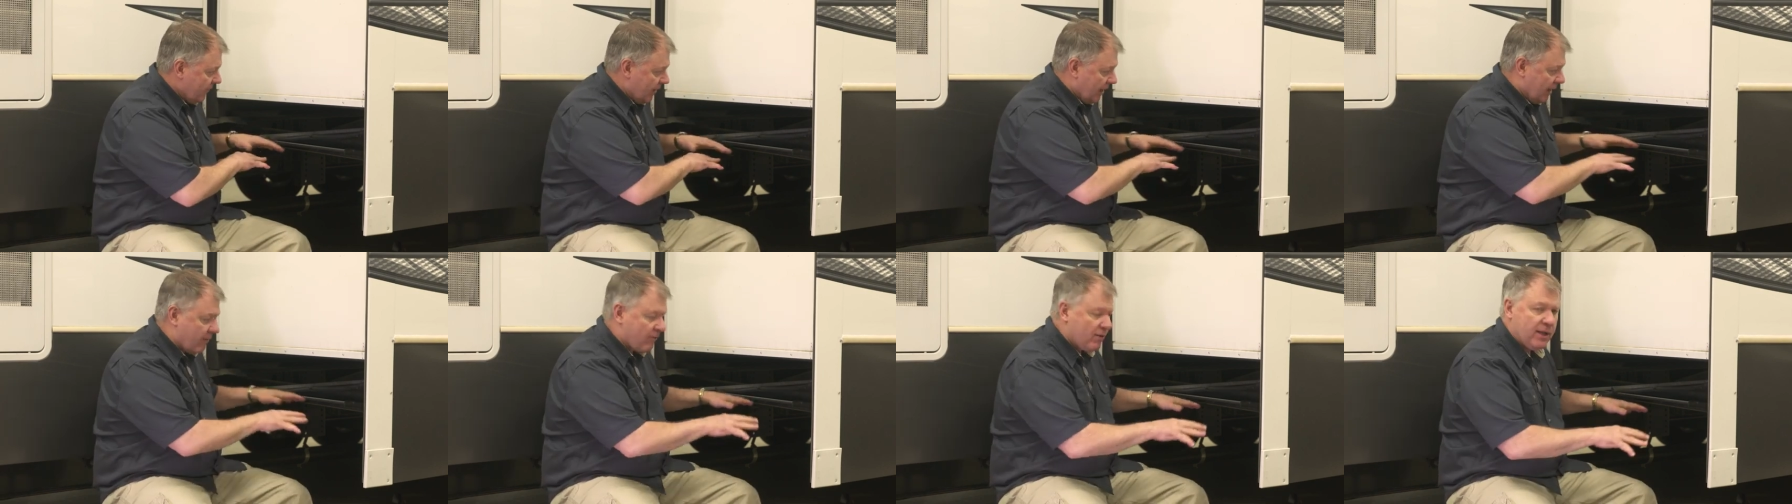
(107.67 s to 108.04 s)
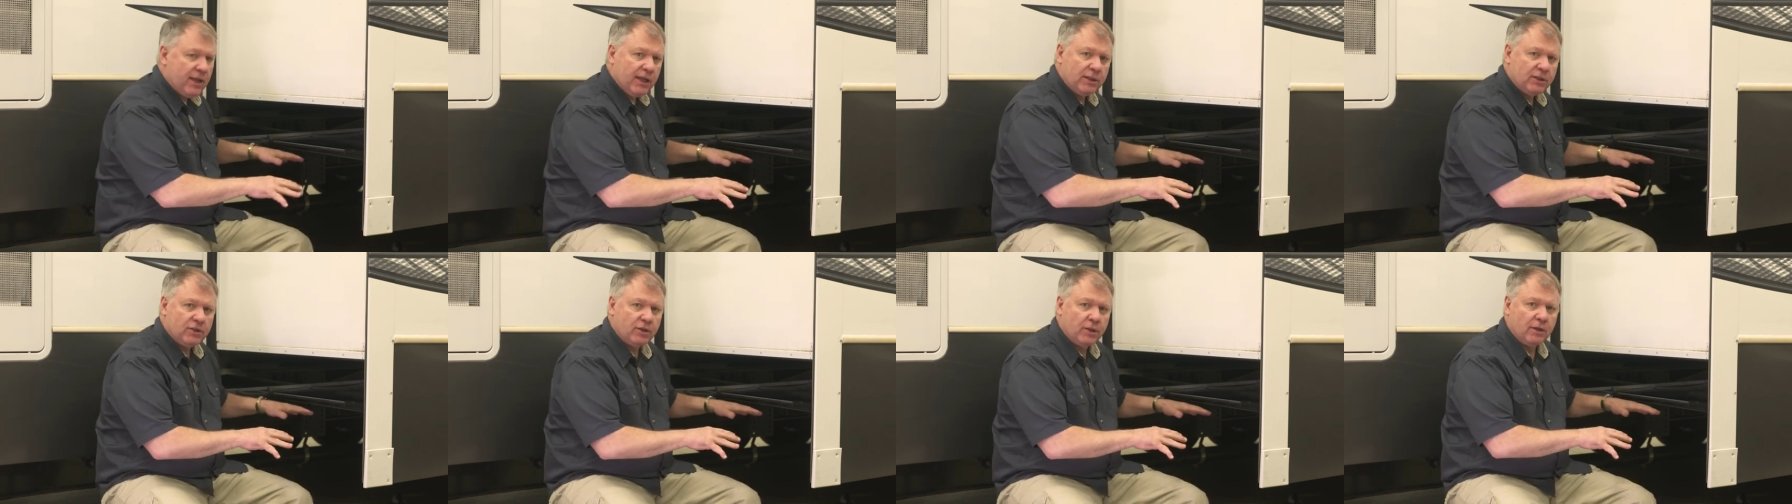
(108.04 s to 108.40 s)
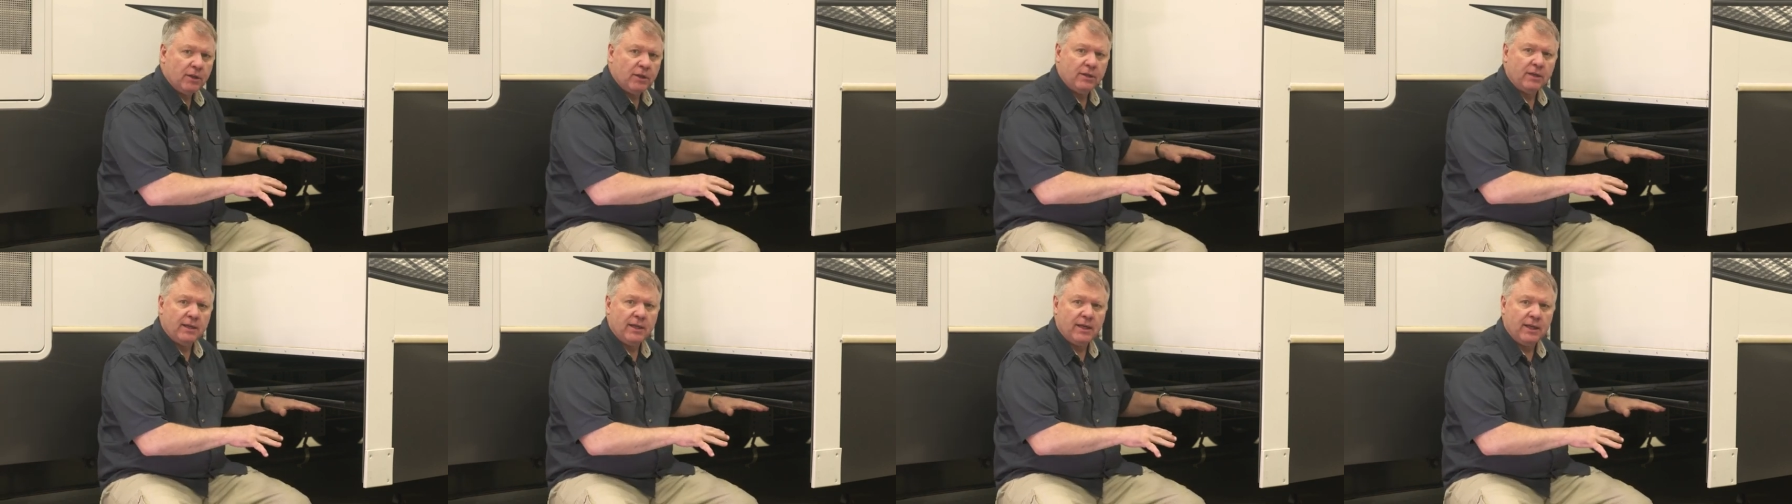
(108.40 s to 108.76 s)
everything's
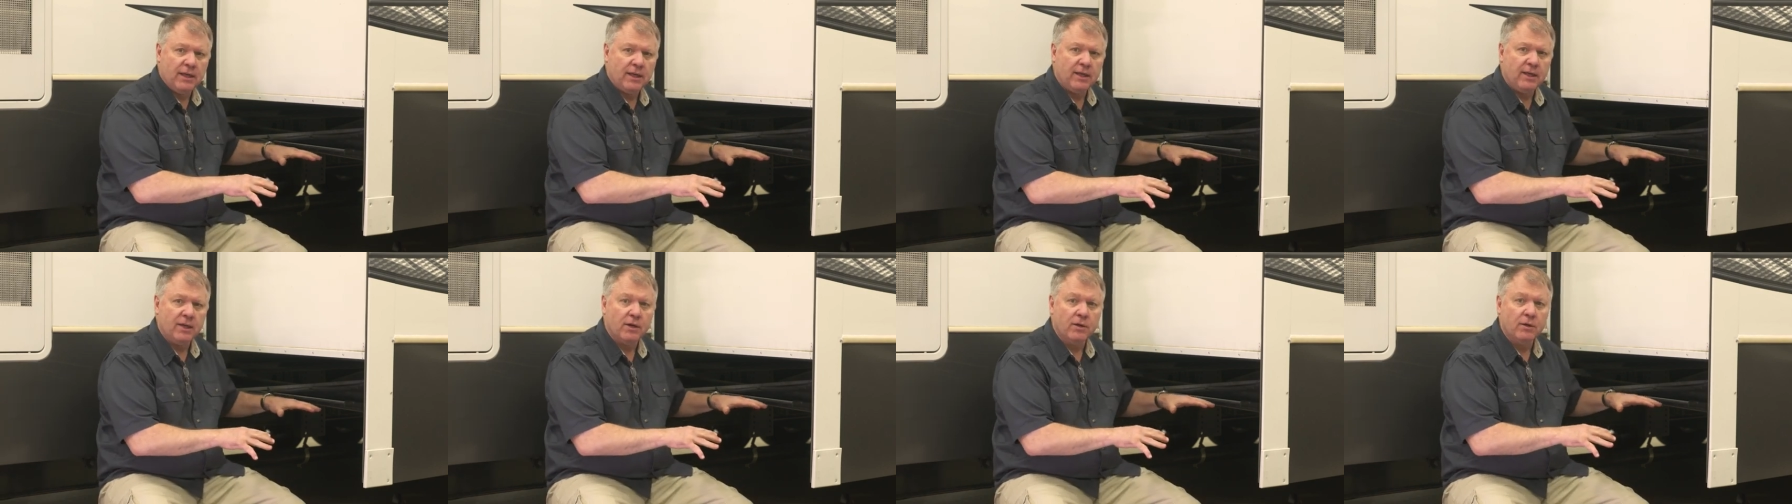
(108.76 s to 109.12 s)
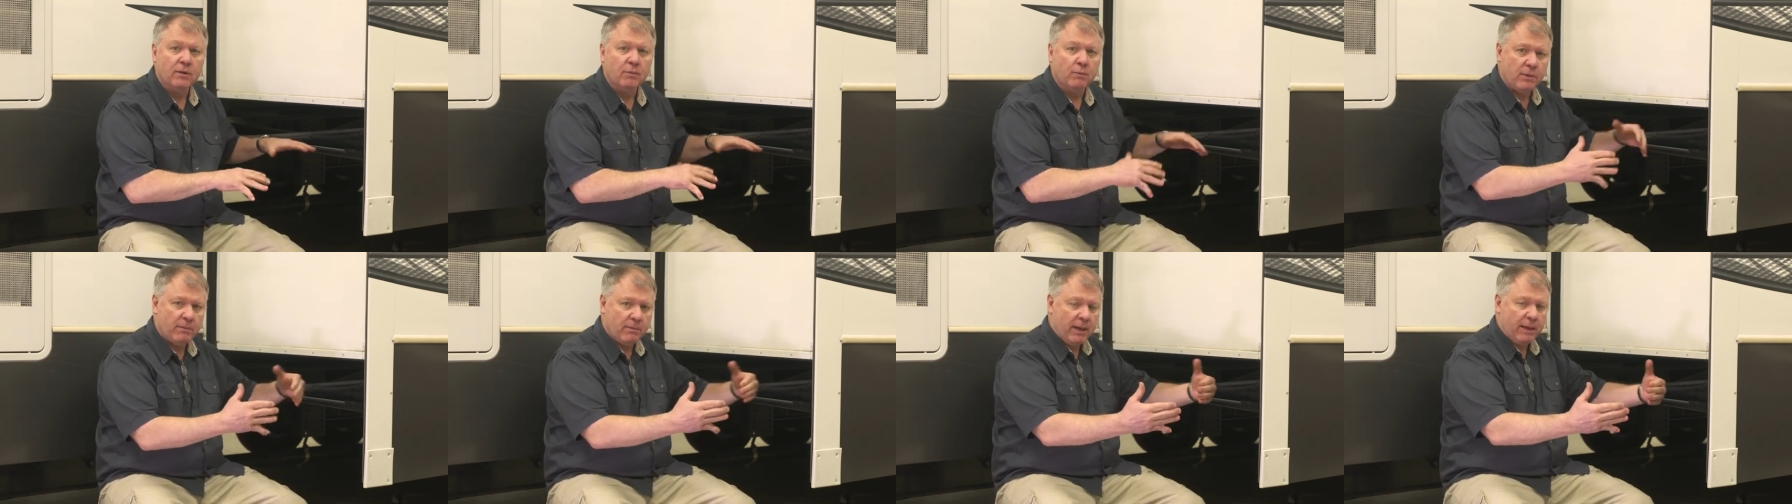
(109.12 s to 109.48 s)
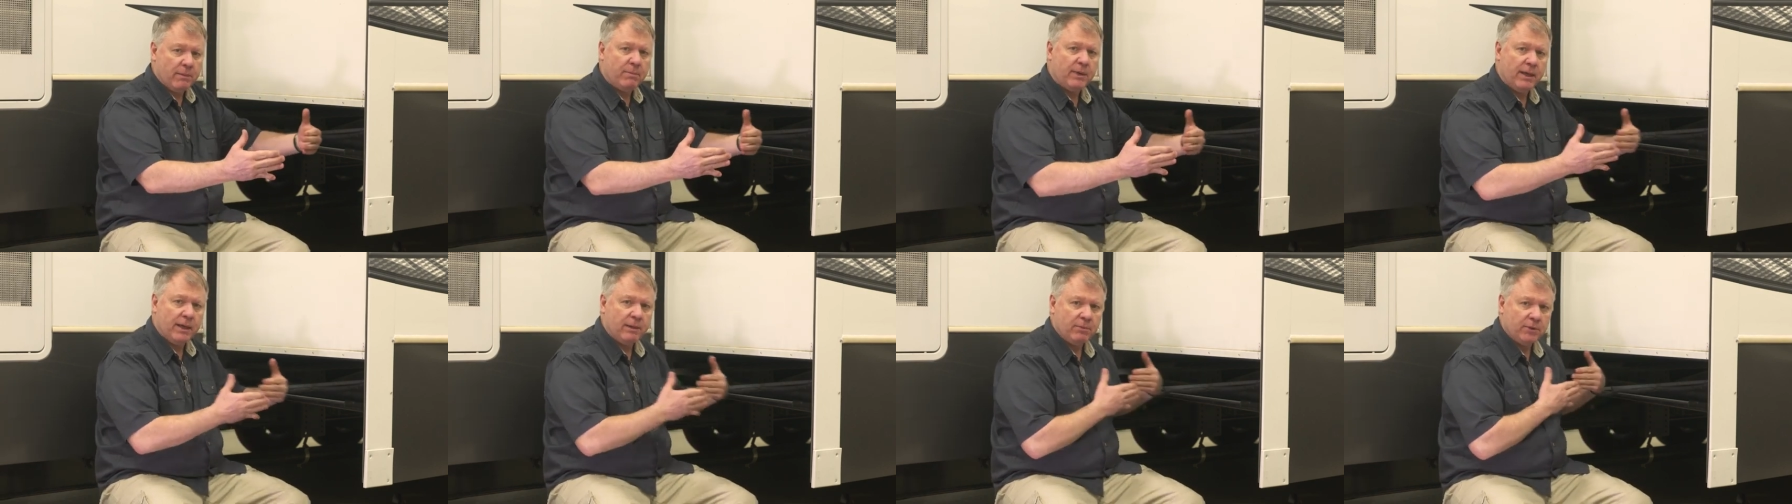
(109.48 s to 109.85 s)
good here, we may
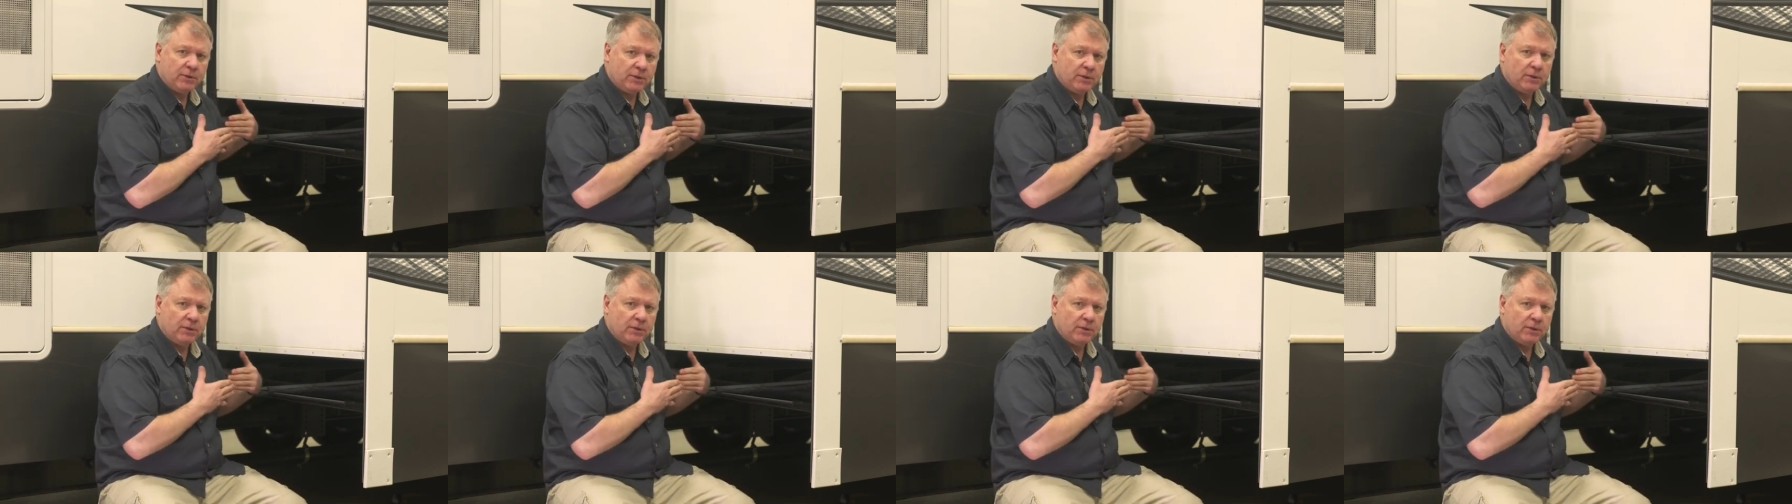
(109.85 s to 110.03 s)
be able